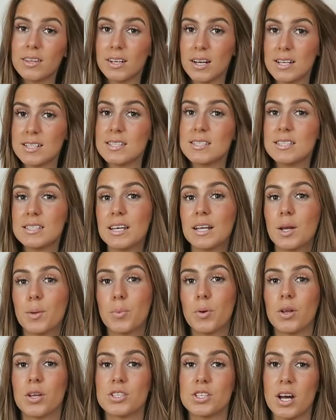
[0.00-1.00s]
then I sincerely
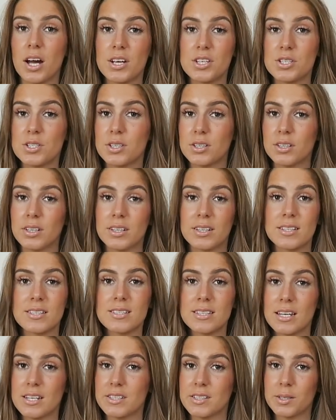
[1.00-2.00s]
apologise. You can
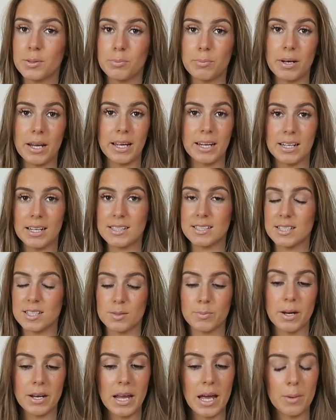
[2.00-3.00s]
send a complaint letter
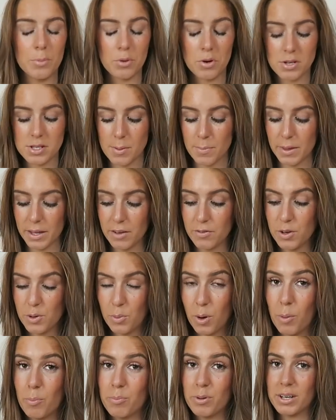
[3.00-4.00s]
to my neighbour or something if you
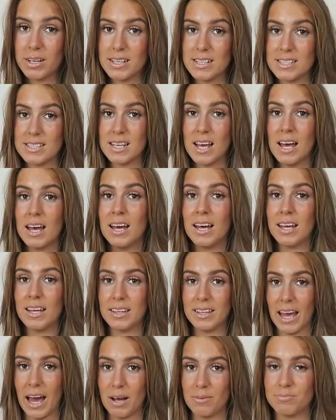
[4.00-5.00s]
want because,
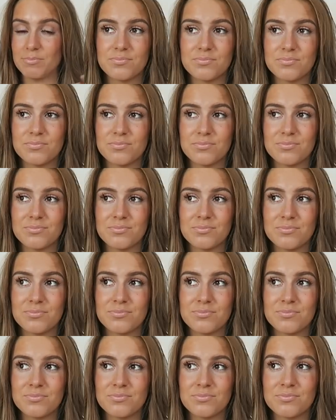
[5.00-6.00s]
yeah.
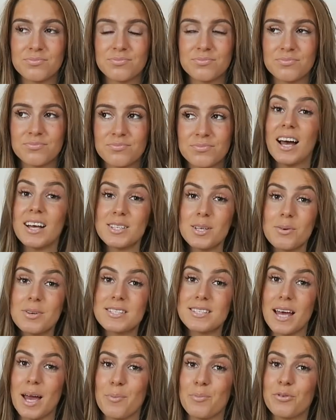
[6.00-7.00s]
As I
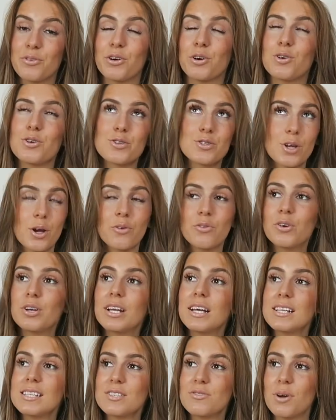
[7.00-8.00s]
was saying before I got so
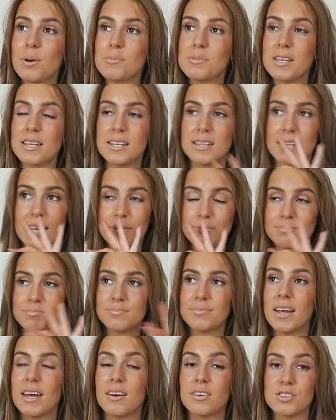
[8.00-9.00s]
rudely interrupted and
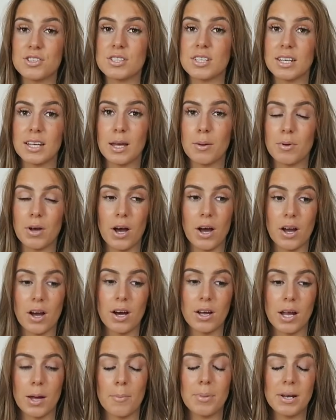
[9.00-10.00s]
that they are just going to keep going
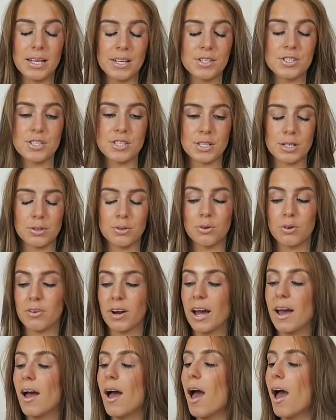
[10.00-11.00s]
on, I please just ignore
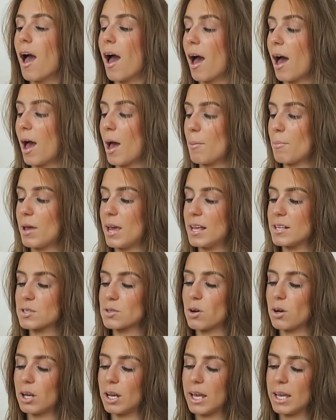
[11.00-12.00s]
it. Um, it's
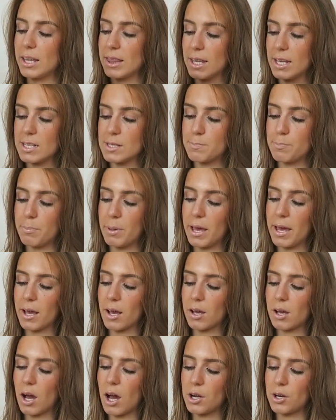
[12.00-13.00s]
got like these
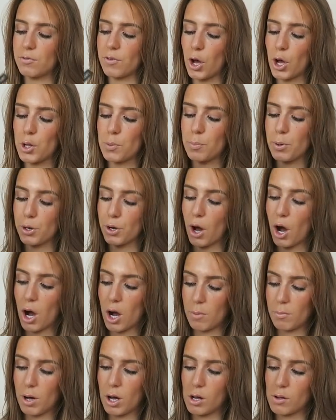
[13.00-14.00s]
big kind of open
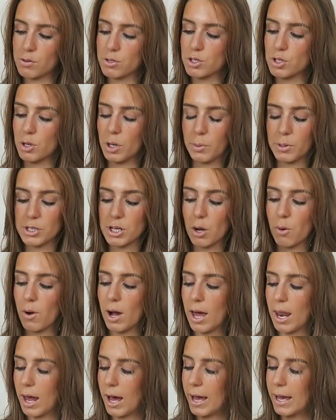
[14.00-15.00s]
armholes to it which I
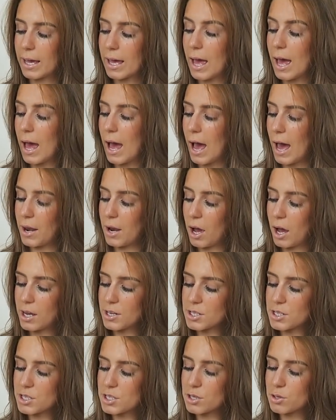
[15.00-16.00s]
quite like and I
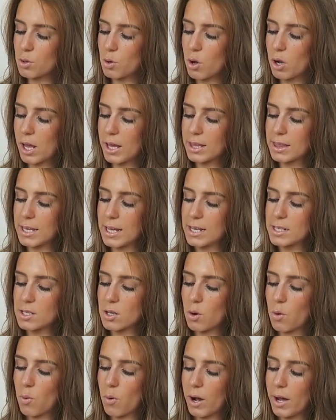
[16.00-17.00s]
just thought like these
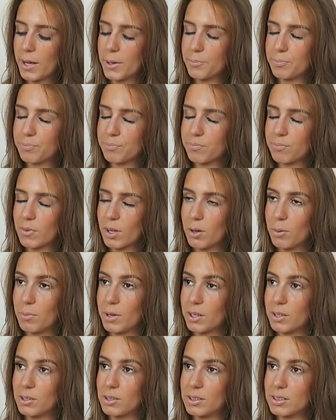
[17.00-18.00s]
are quite Oh
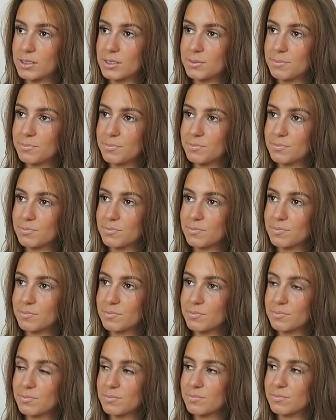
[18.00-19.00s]
my god
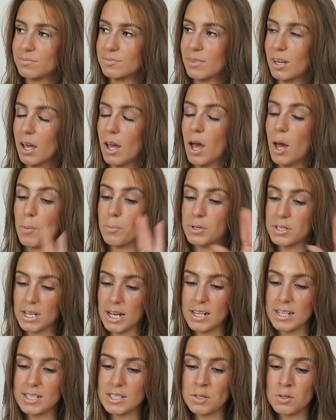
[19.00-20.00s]

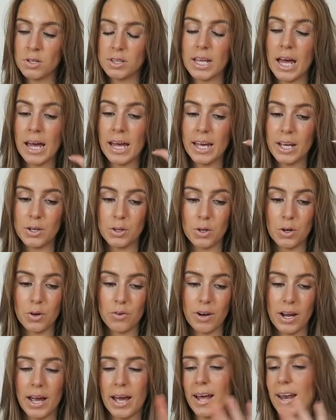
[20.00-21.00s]
pretend it's not there
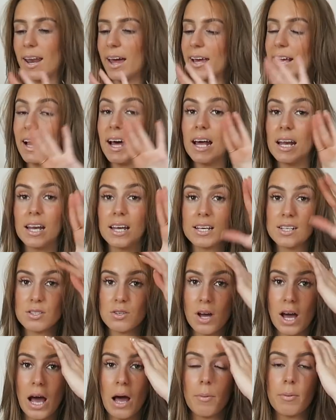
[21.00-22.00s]
ignore it like act like it's
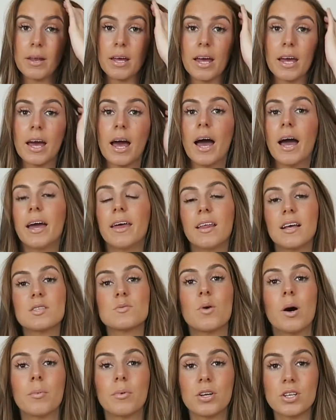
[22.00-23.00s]
not happening okay that's
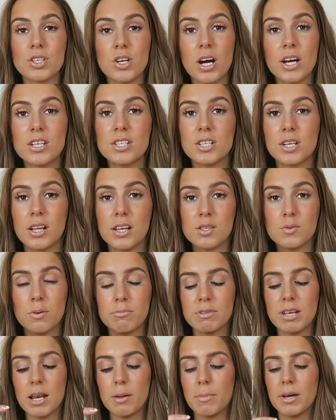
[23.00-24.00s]
what i'm gonna try and do that's what
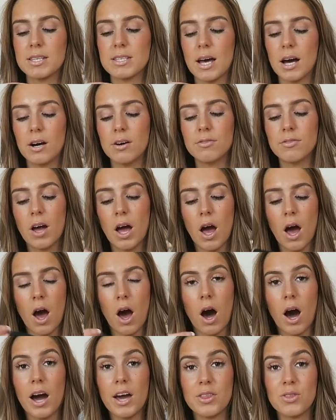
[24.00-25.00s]
i'm telling myself
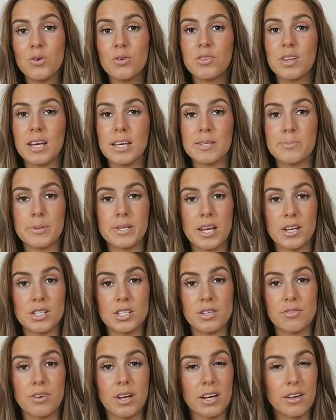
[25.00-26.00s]
i thought these
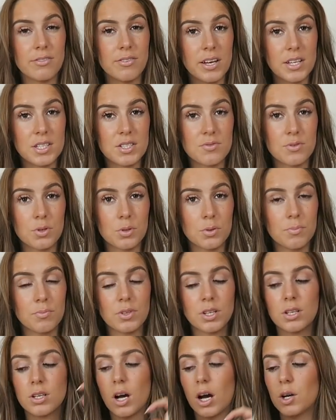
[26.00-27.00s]
potentially for like a festival
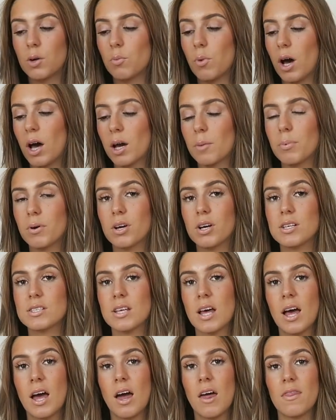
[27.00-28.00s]
could kind of work because
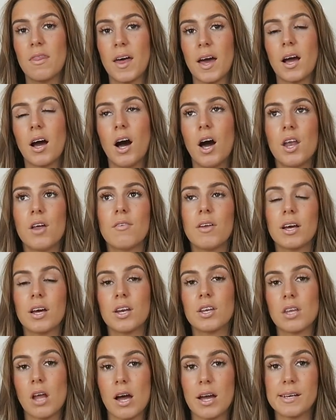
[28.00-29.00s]
they're kind of like a
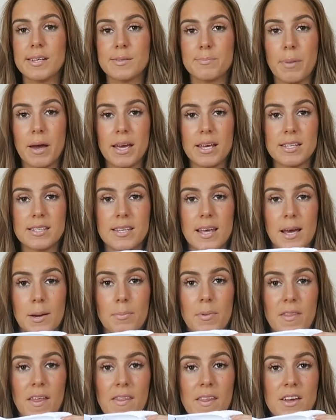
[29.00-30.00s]
nice basic
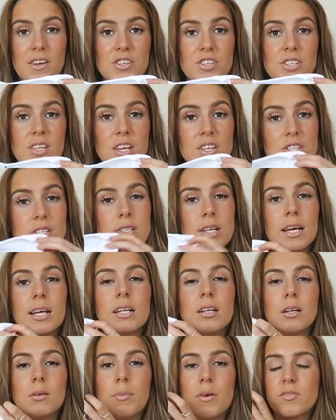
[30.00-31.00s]
but then they there's just like a
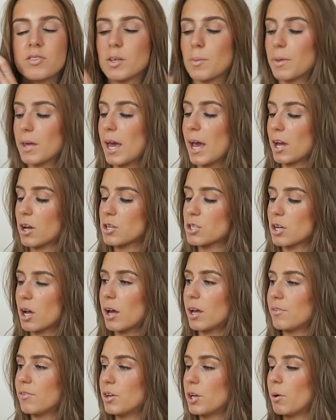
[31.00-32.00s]
little bit of something extra
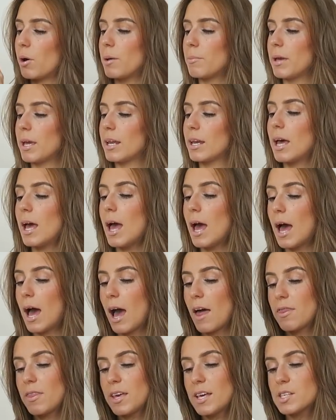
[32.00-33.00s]
if you know what i mean
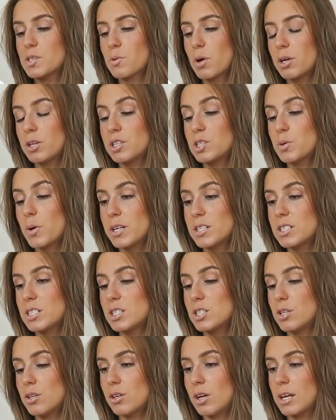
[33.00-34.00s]
and these were only
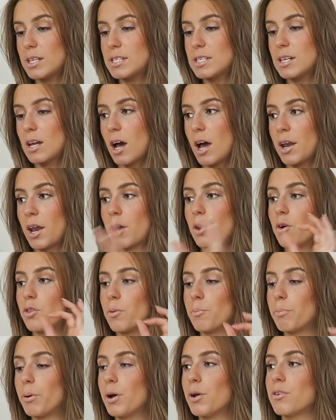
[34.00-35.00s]
22.99 i got
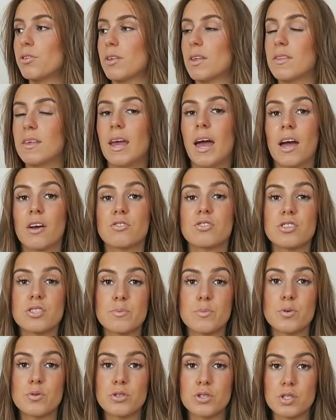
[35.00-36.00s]
them both in the extra
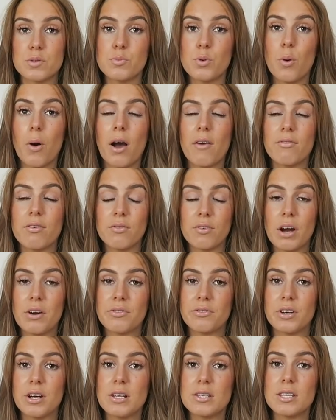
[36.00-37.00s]
small to small and for
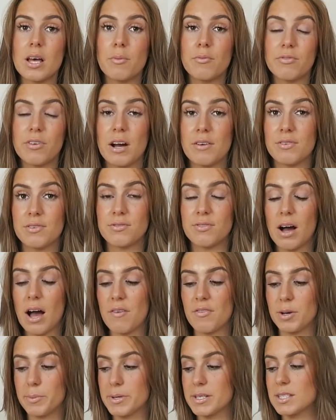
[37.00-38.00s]
reference i'm five foot
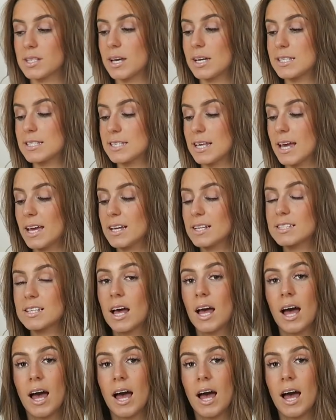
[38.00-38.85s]
five and i'm a size six